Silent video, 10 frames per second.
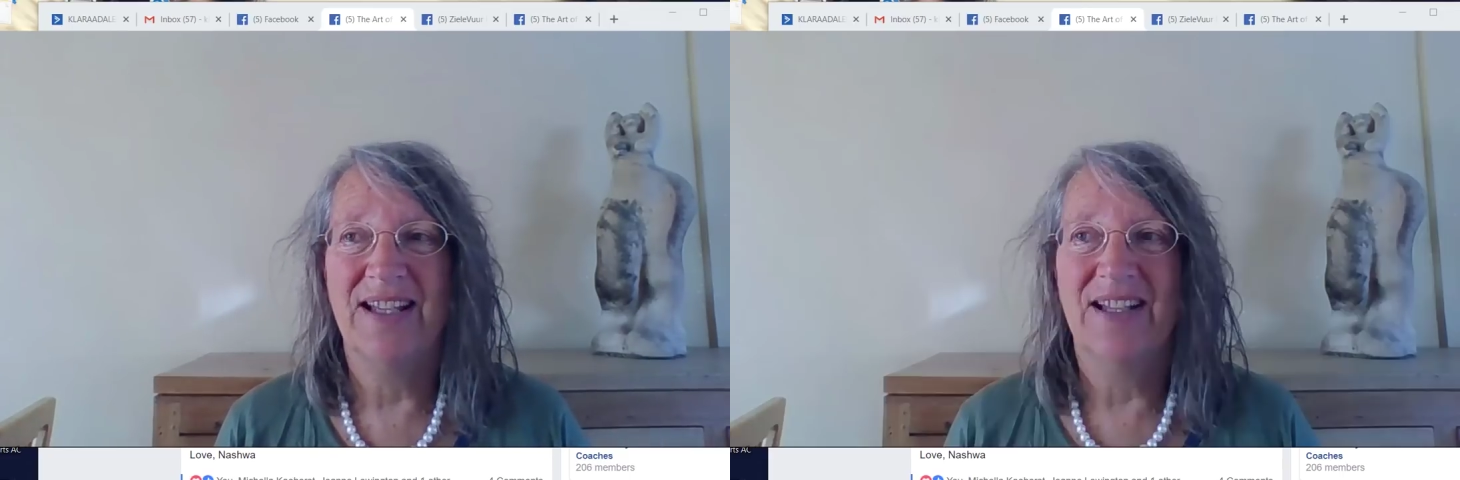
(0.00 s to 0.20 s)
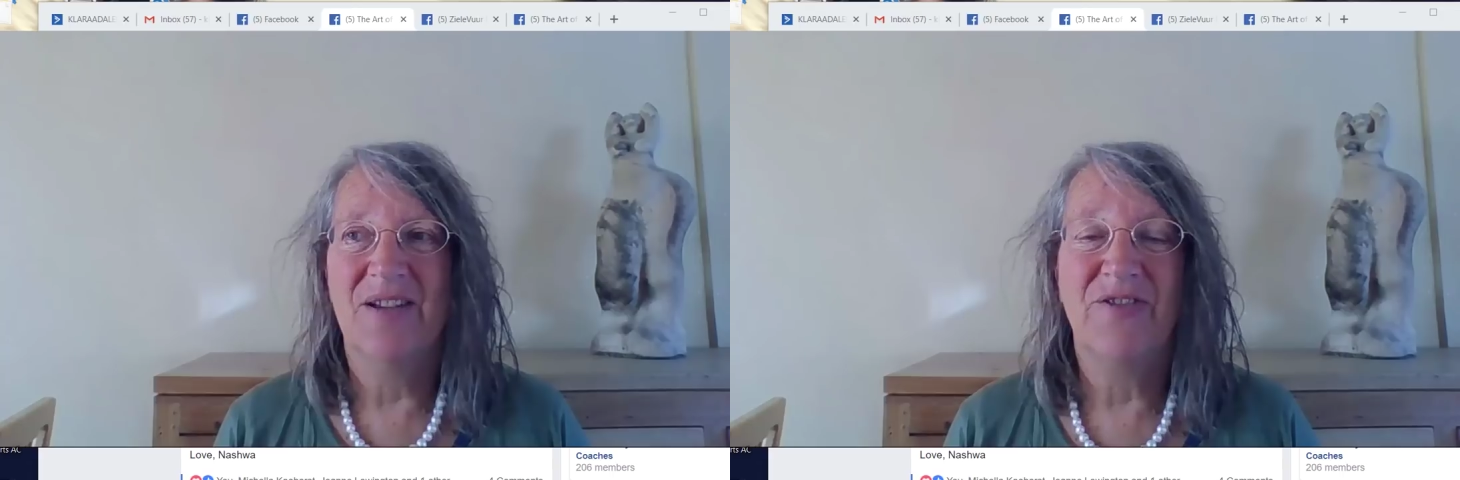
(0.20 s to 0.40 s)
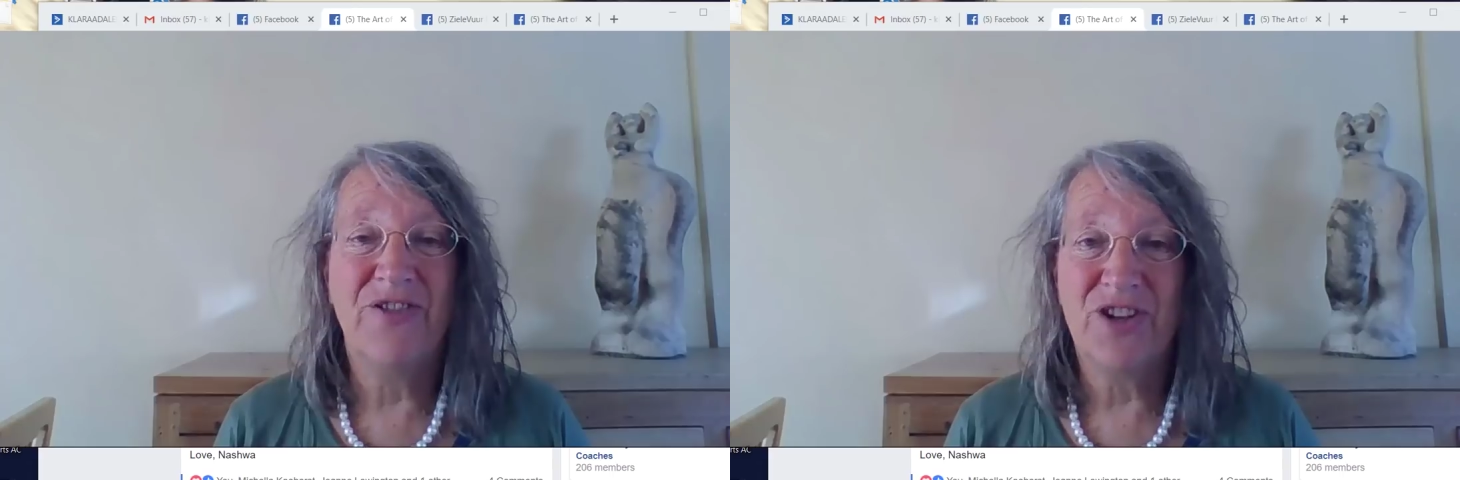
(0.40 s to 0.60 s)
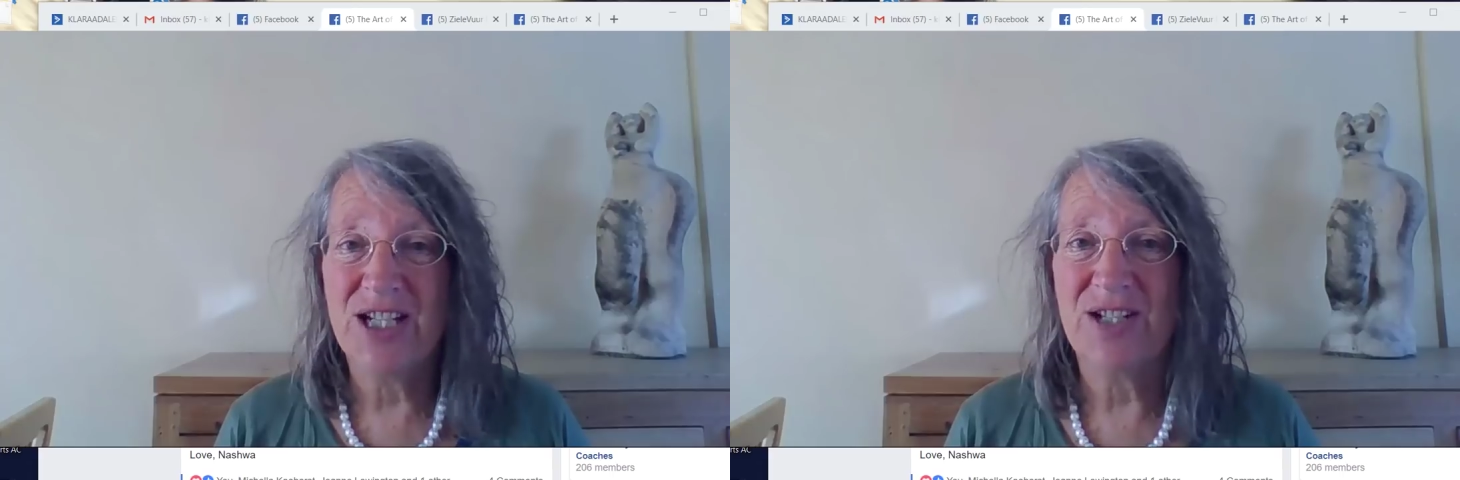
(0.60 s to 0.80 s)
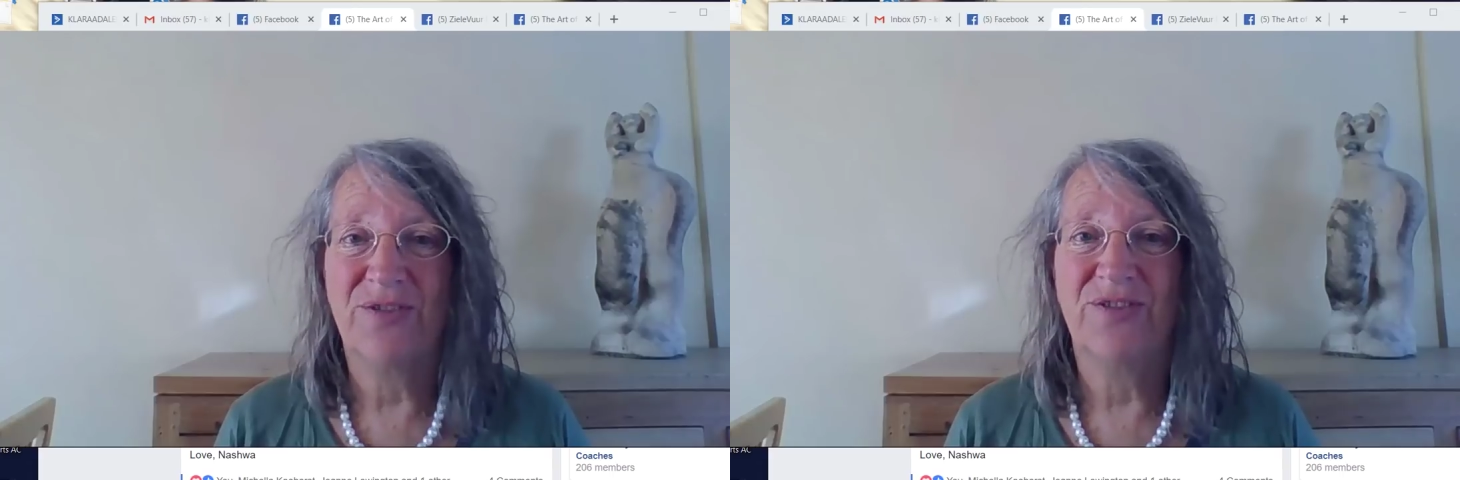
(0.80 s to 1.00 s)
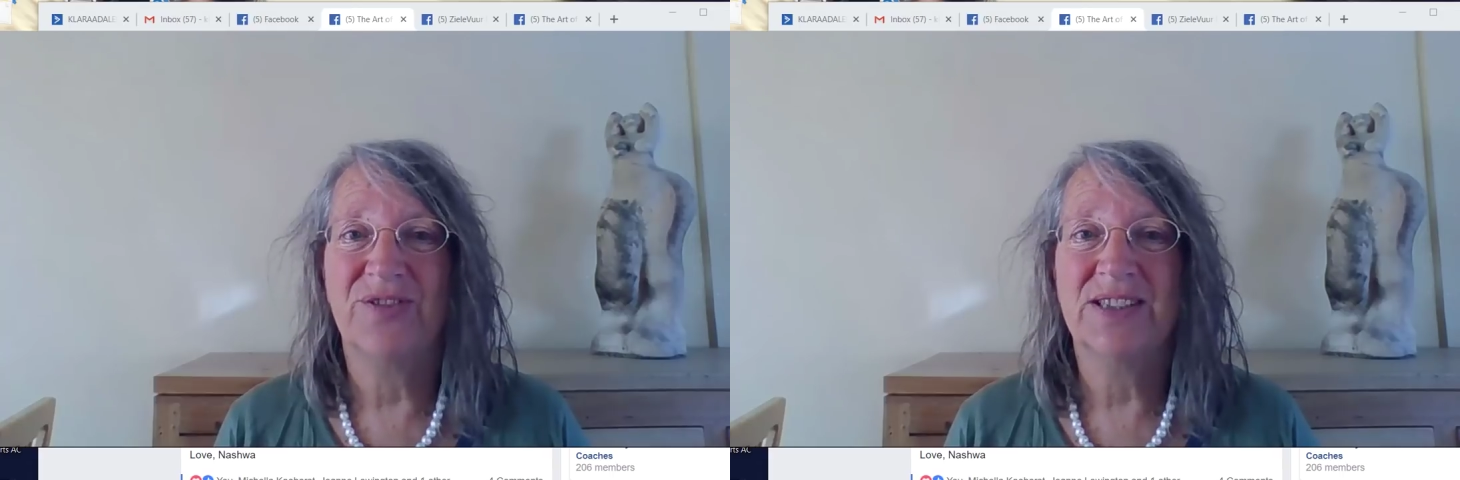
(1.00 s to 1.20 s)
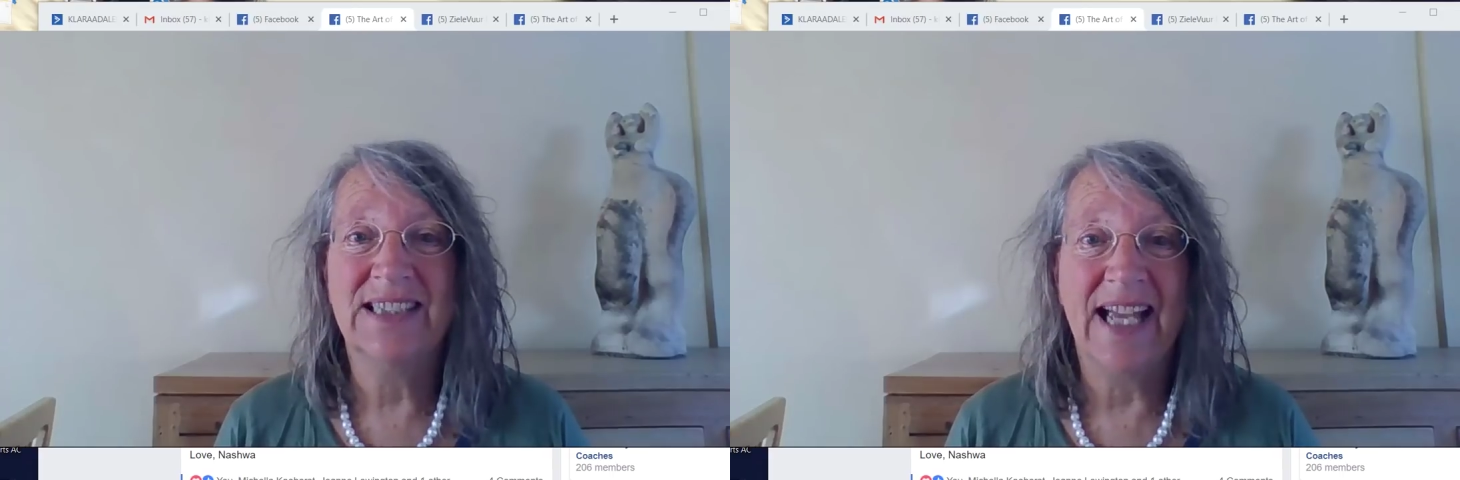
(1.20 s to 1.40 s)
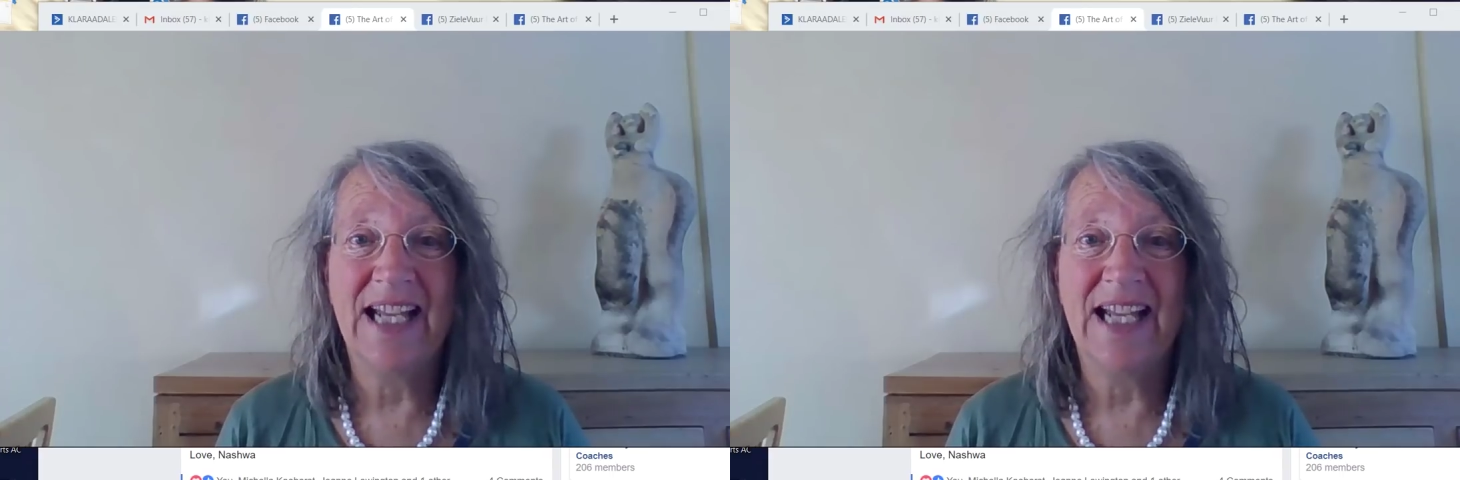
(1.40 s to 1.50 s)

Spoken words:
first red